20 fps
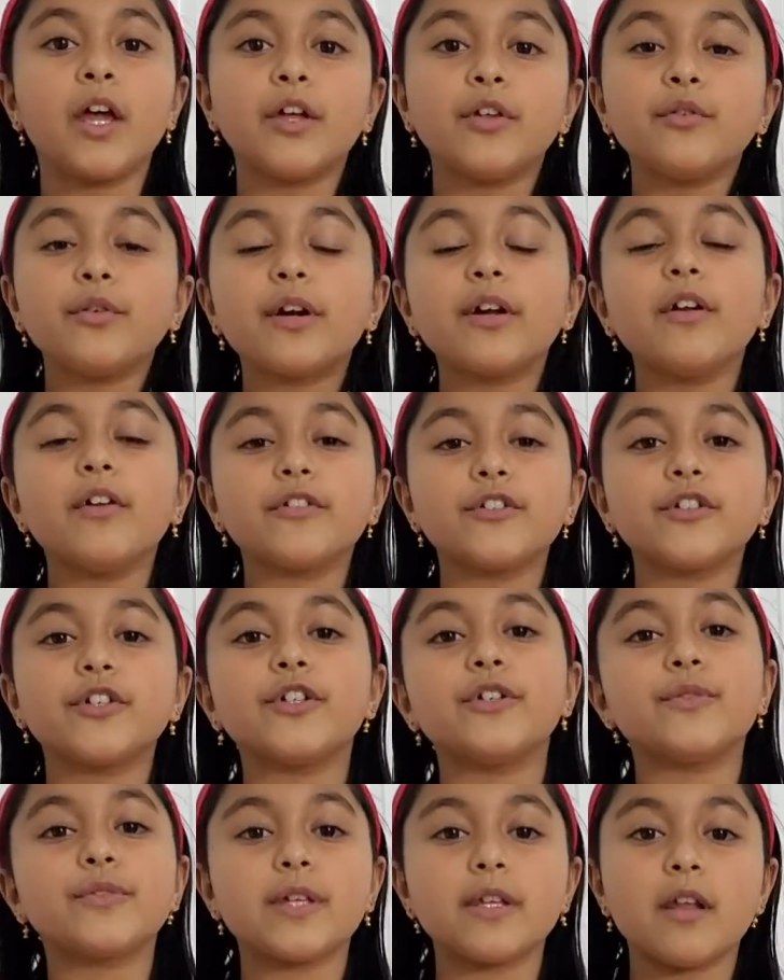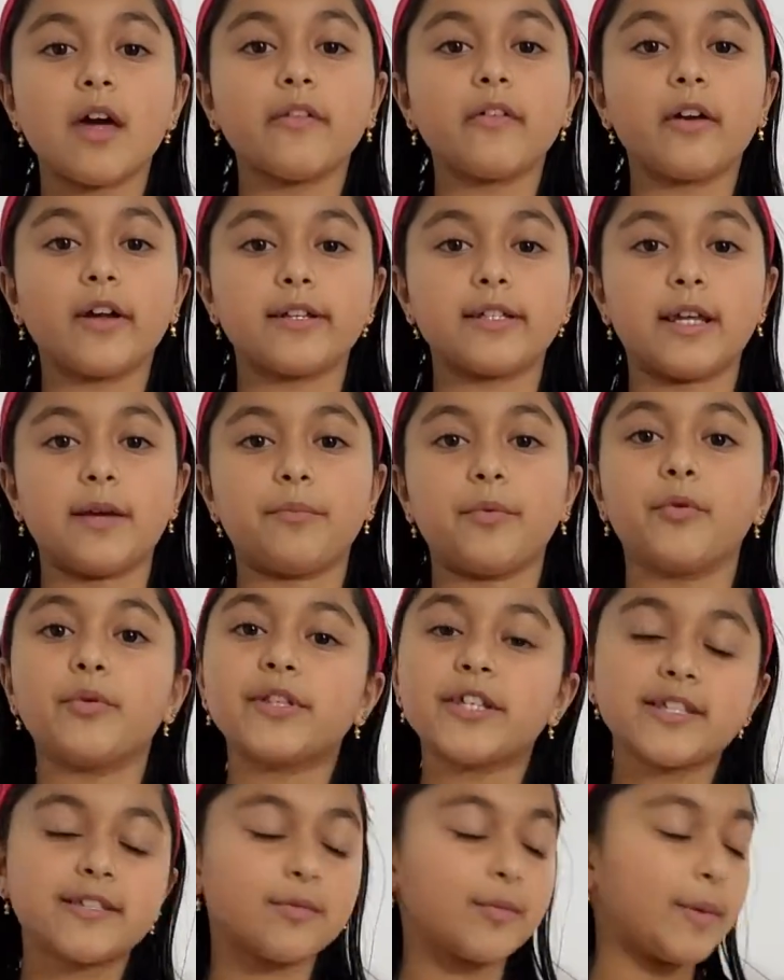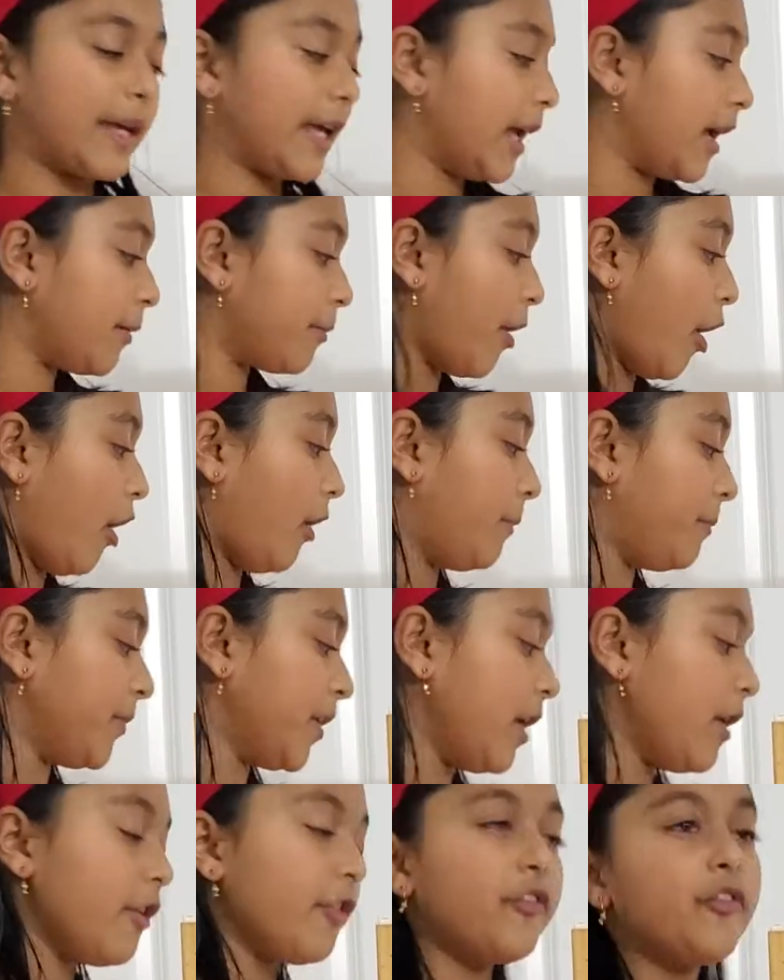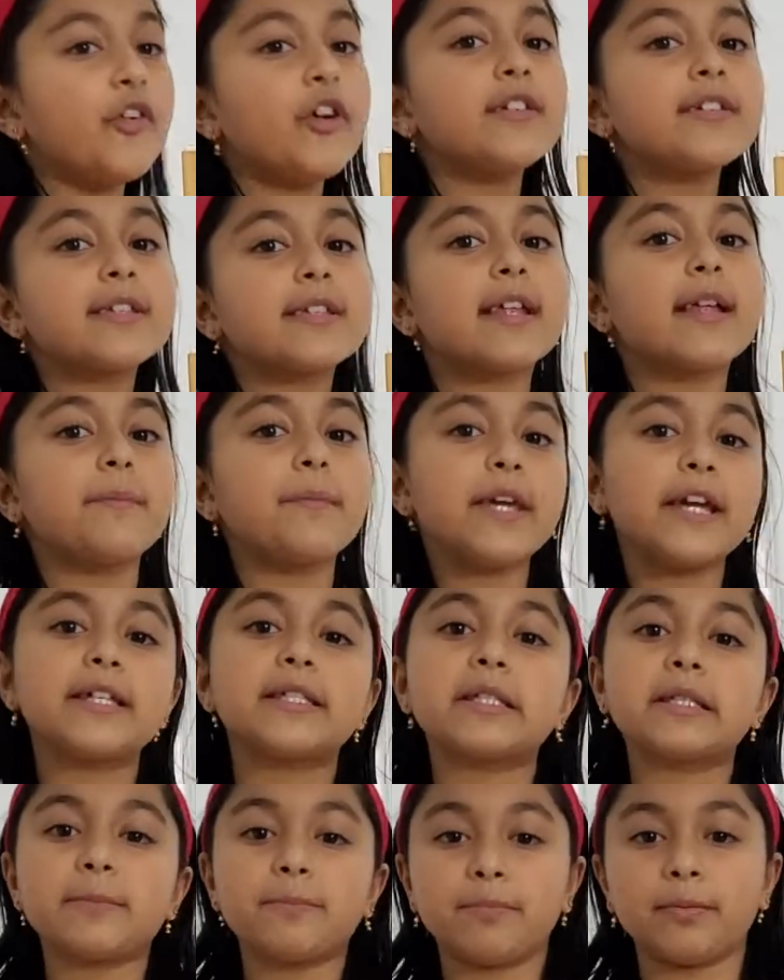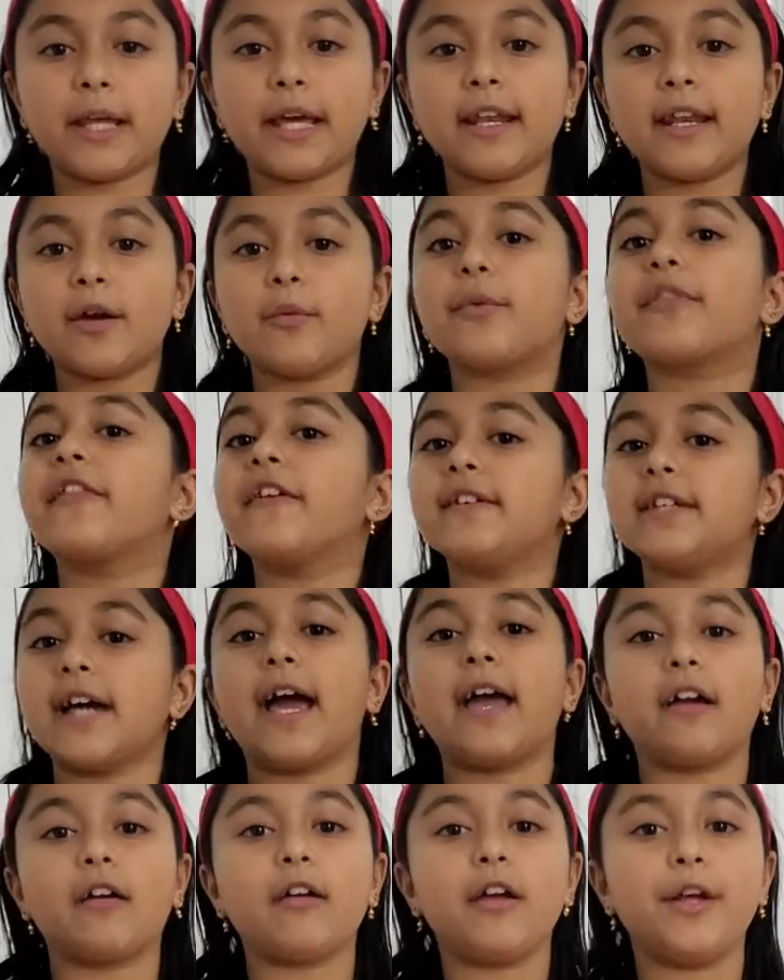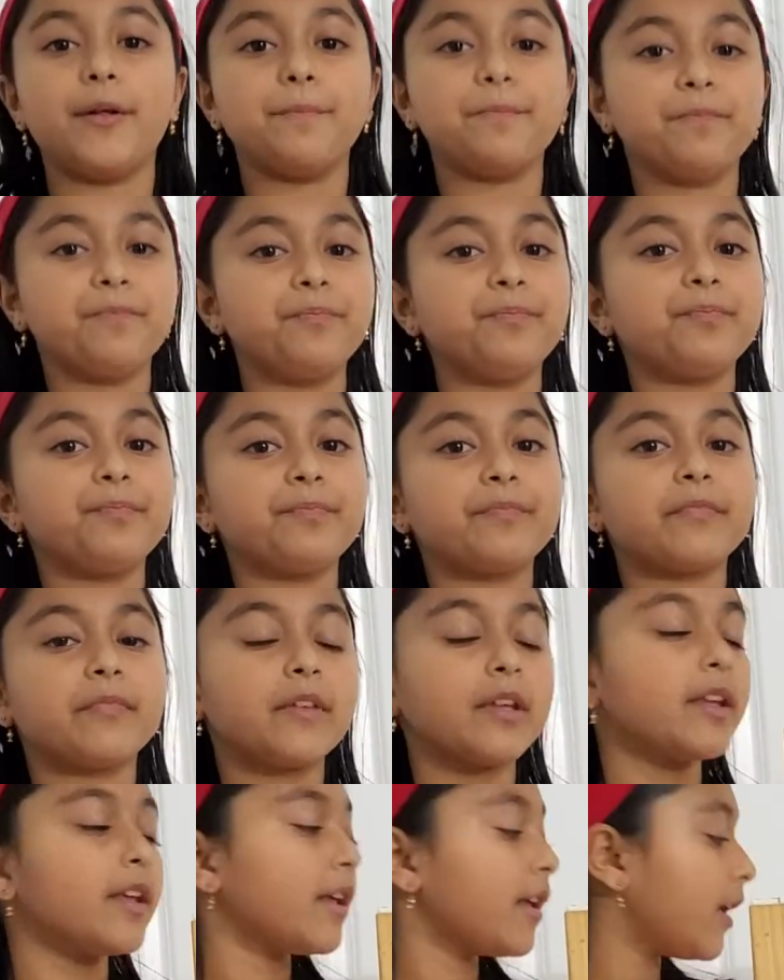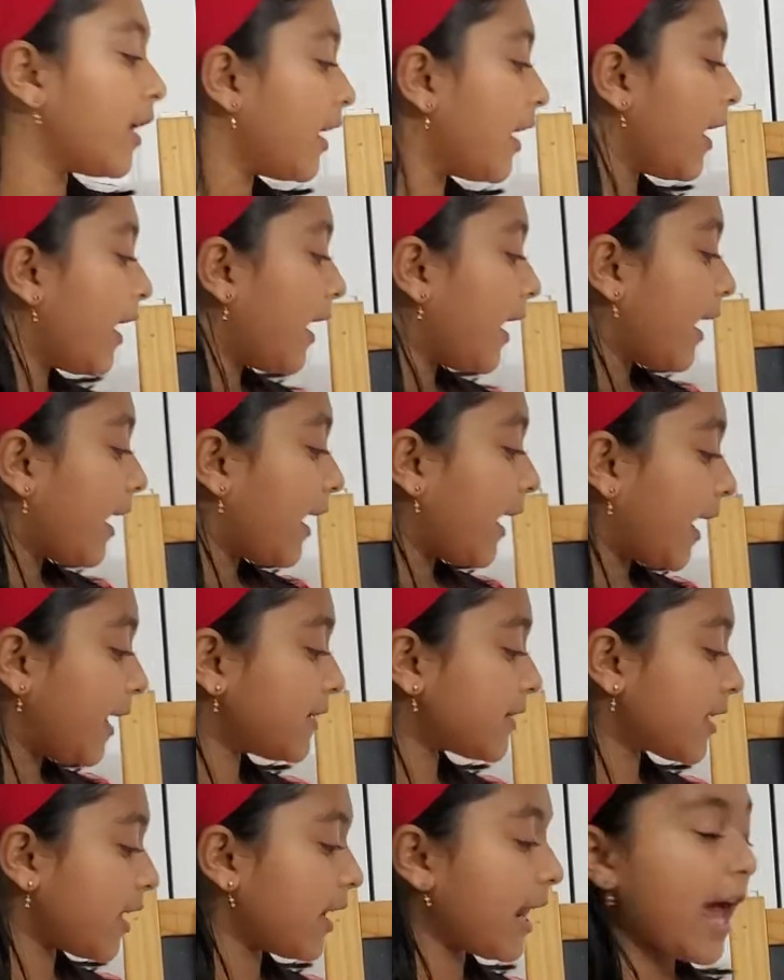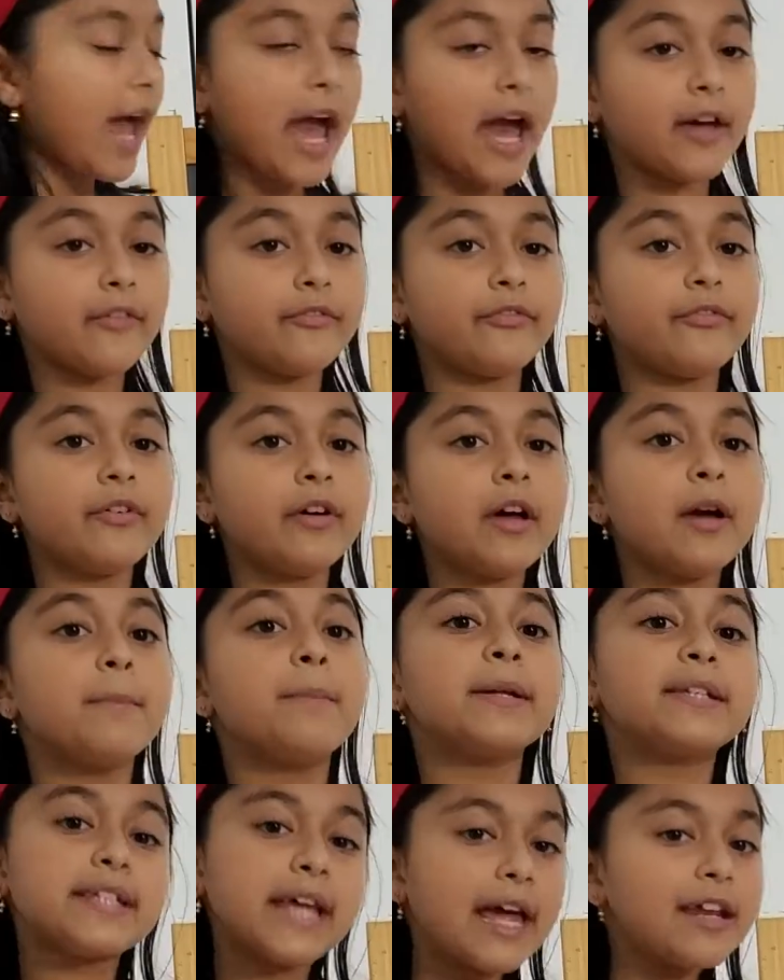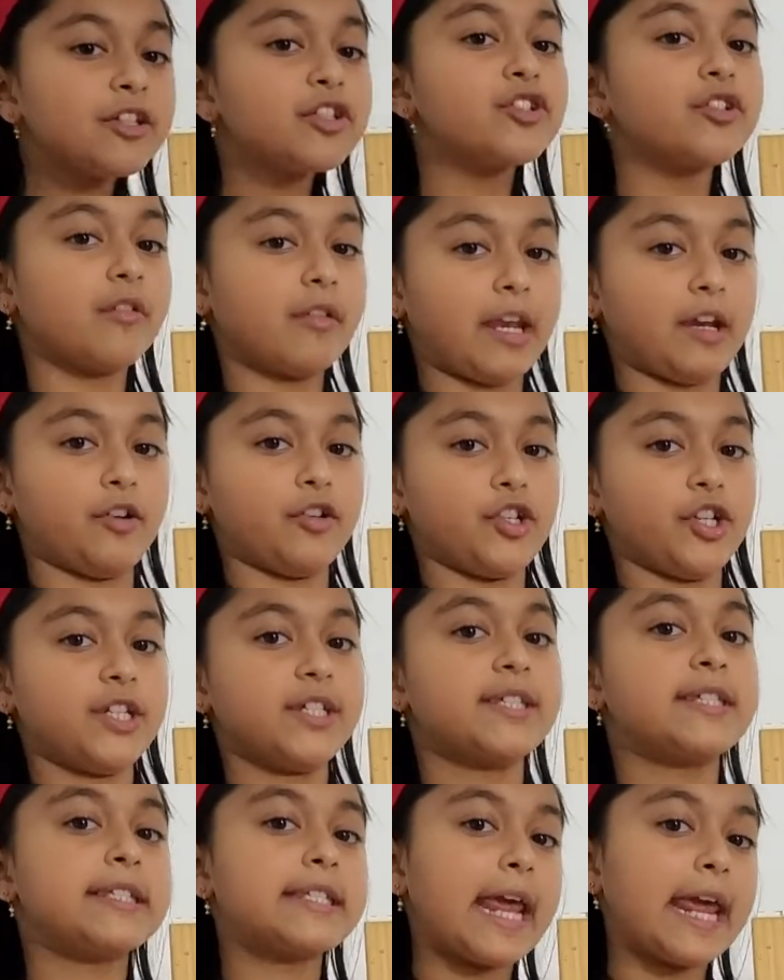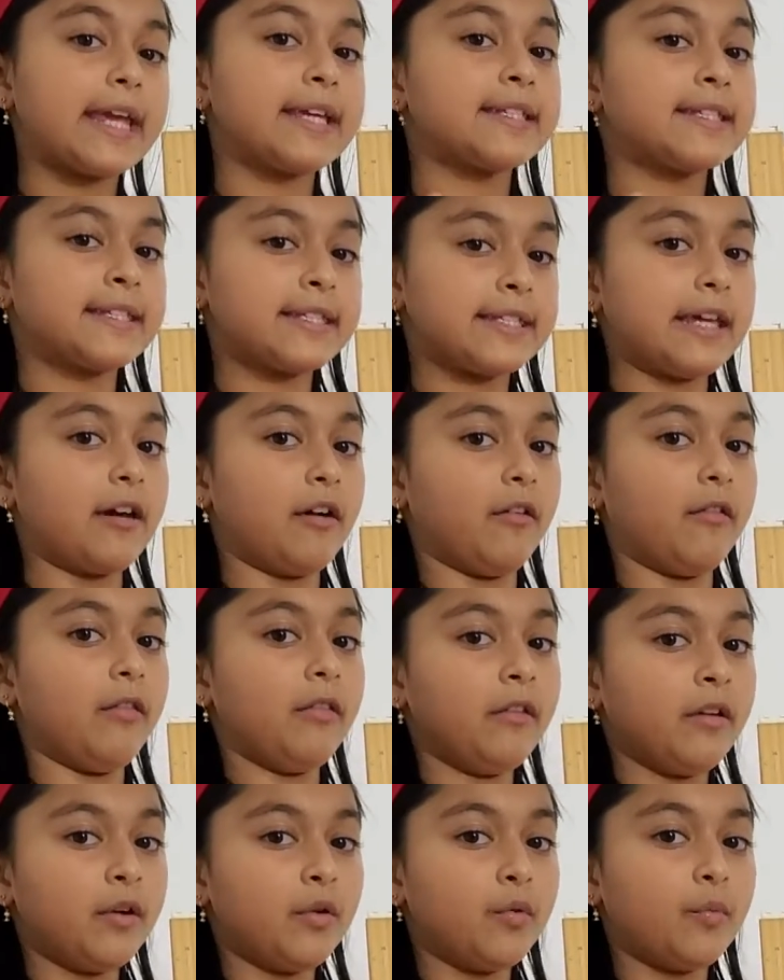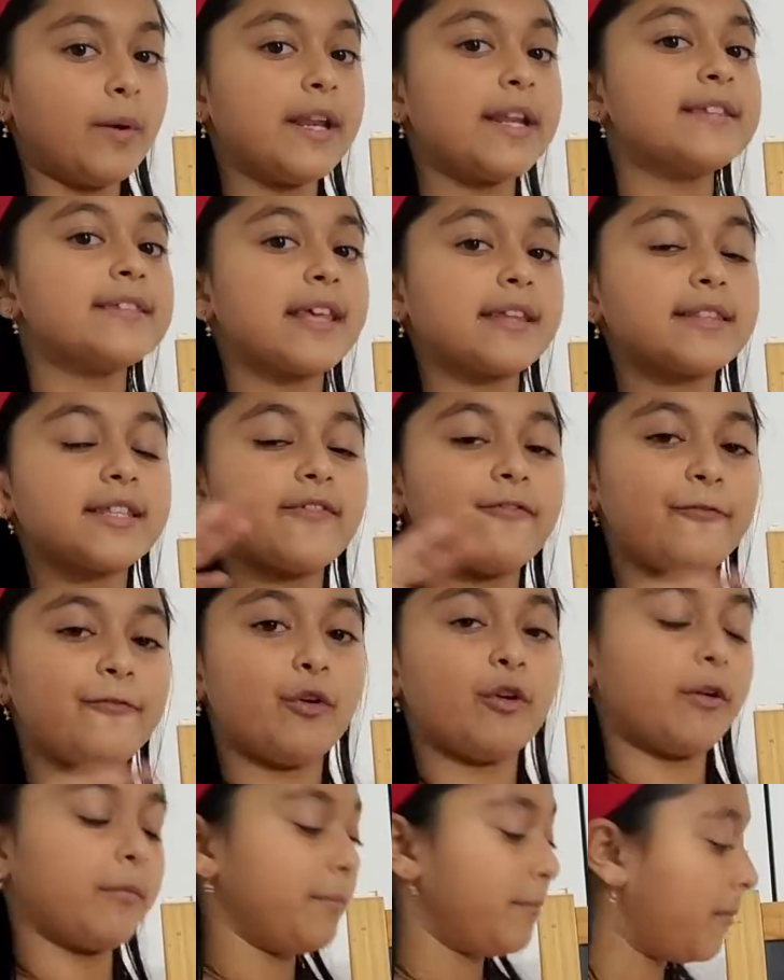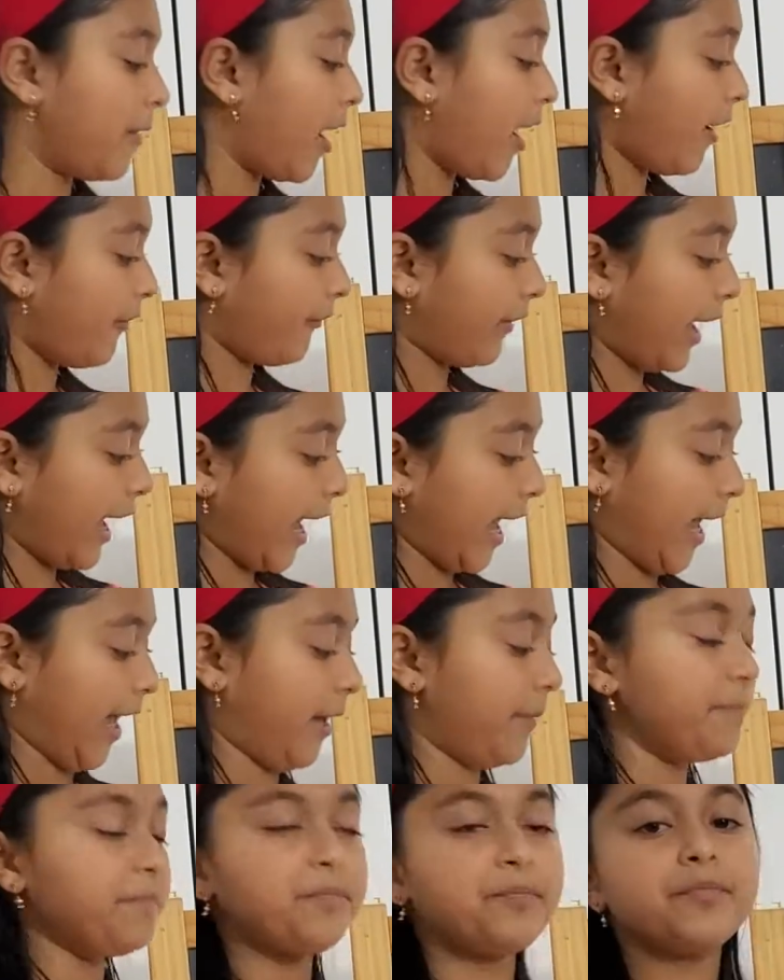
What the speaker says: You can also use another example with a swinging ball. First, let me explain it with a diagram. It's gonna have potential energy staying still when it's at the form of A.